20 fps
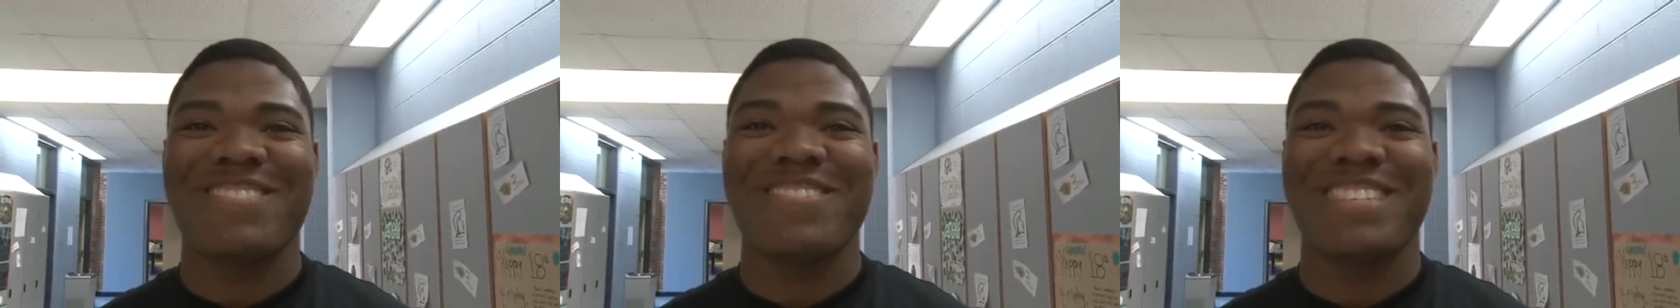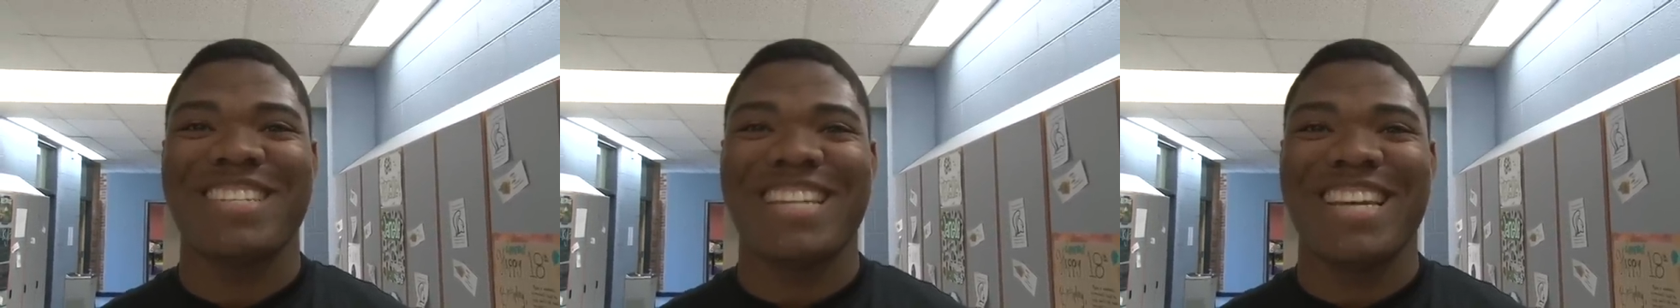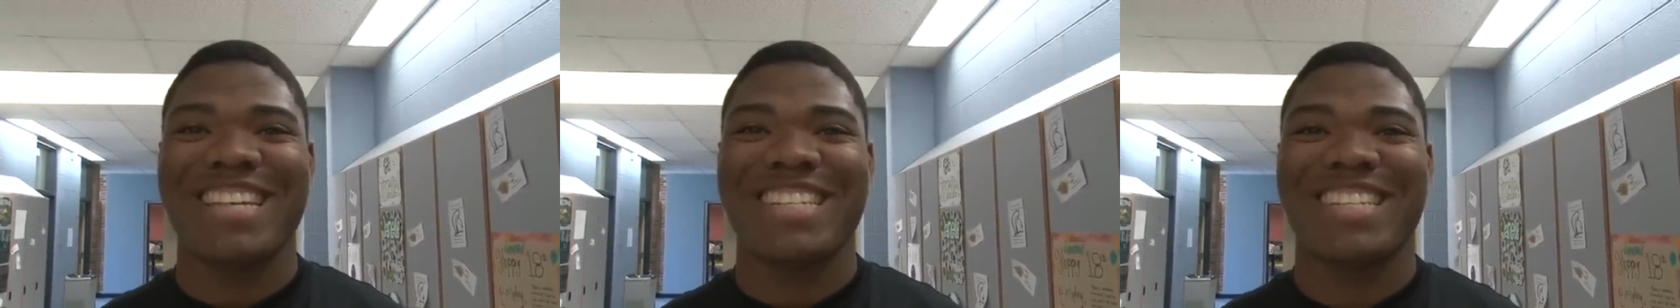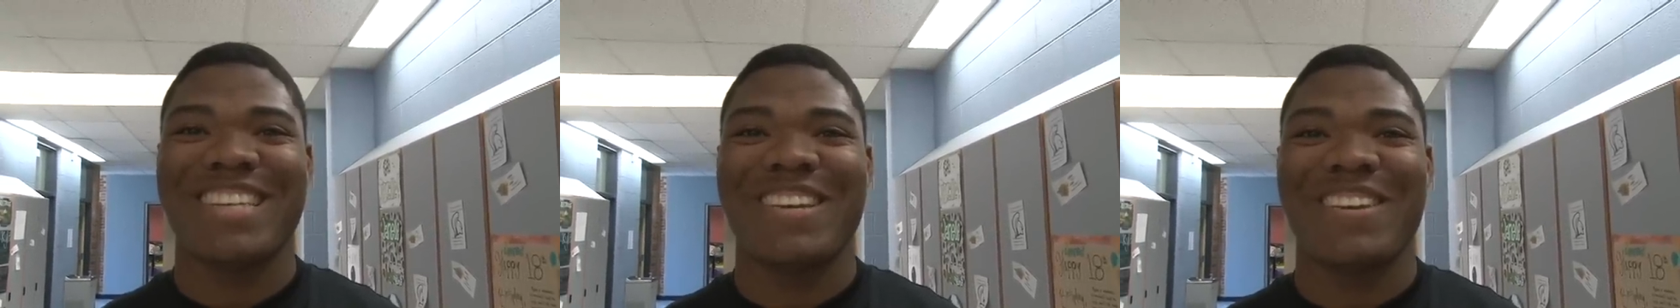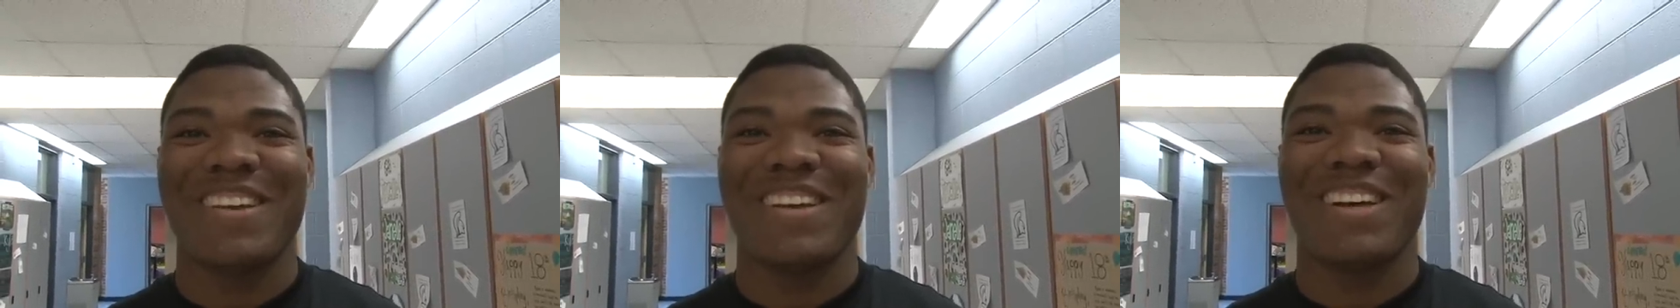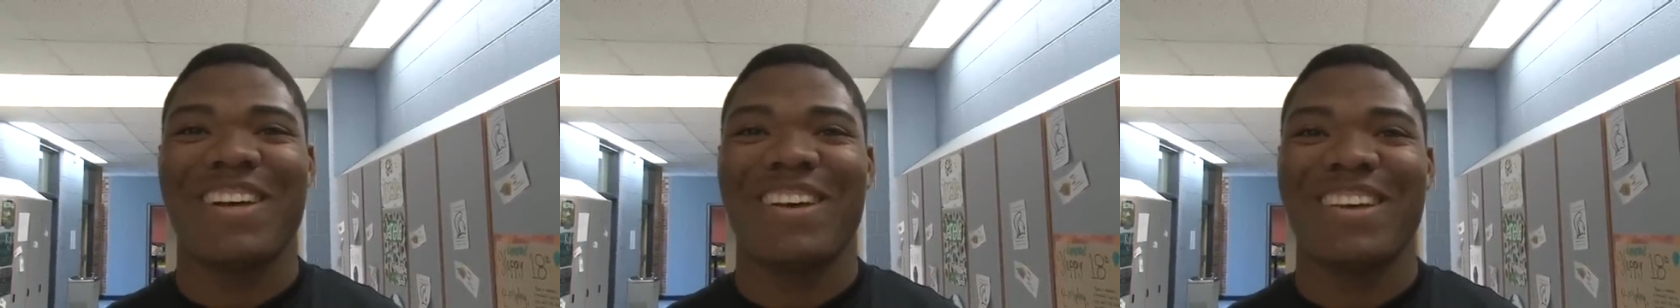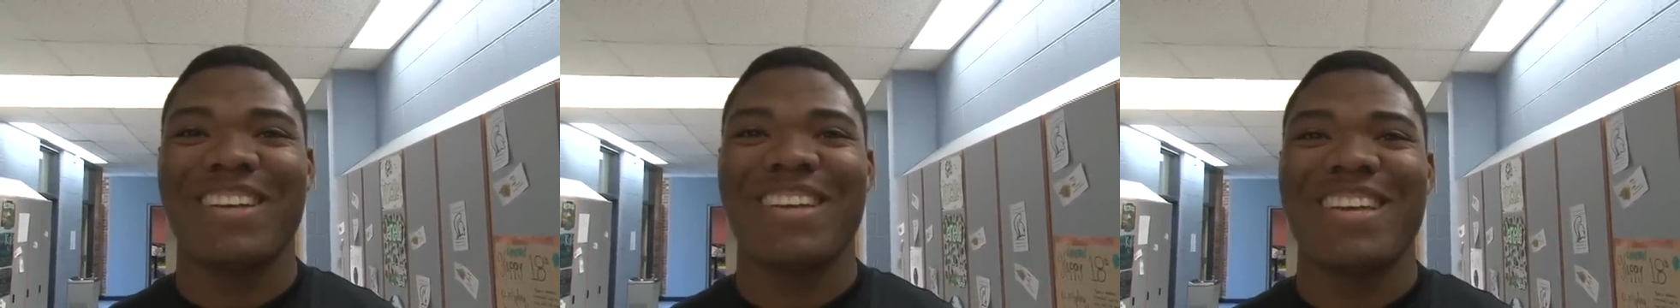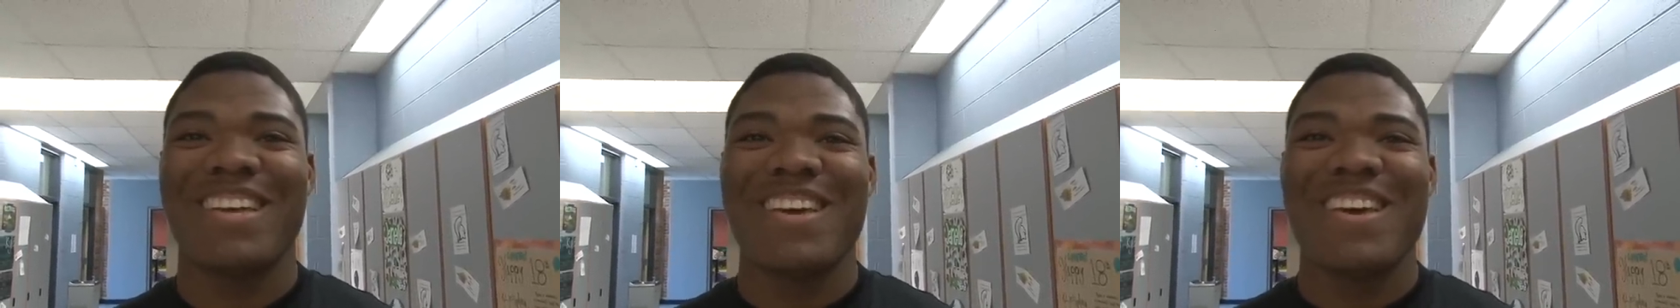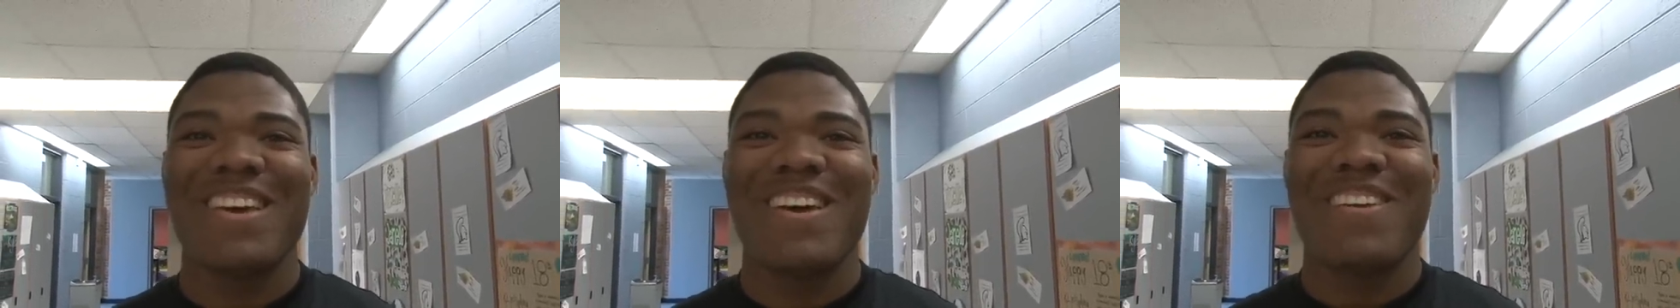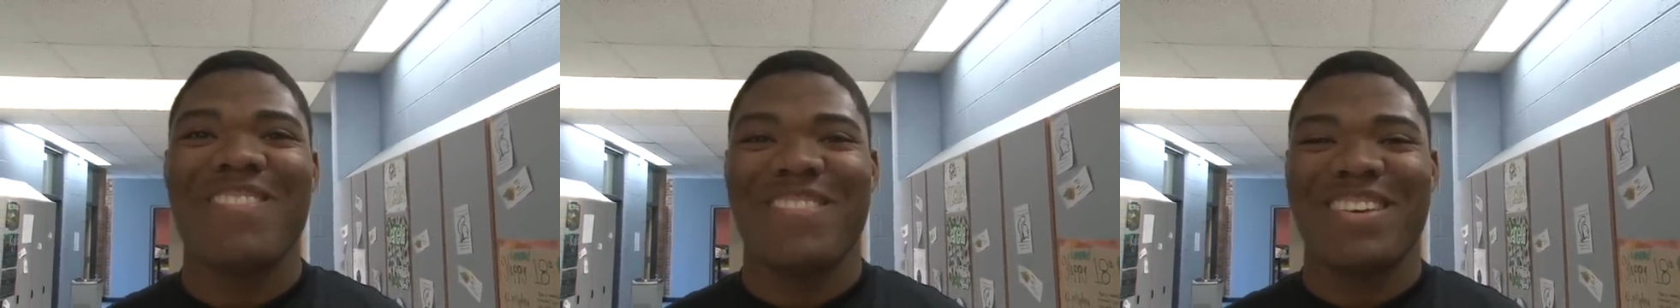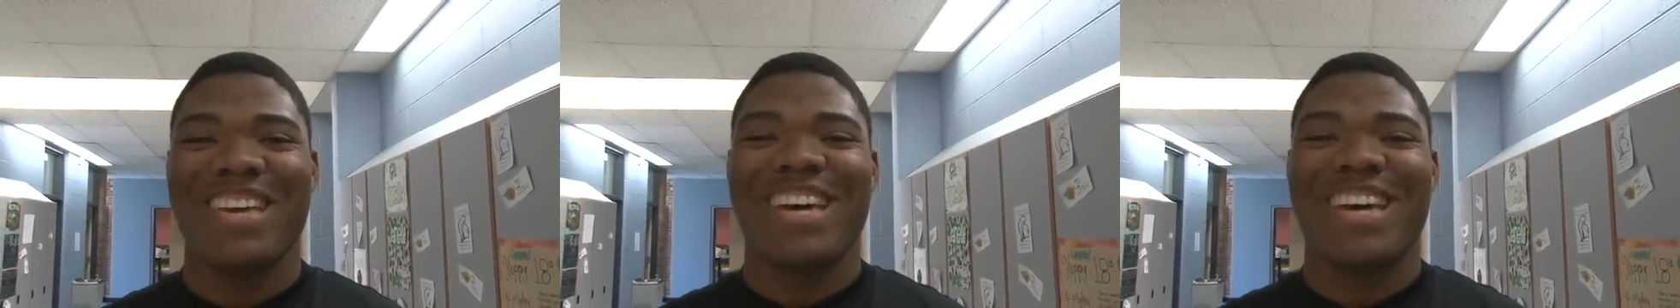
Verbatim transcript: It was decent. It was uh, decent.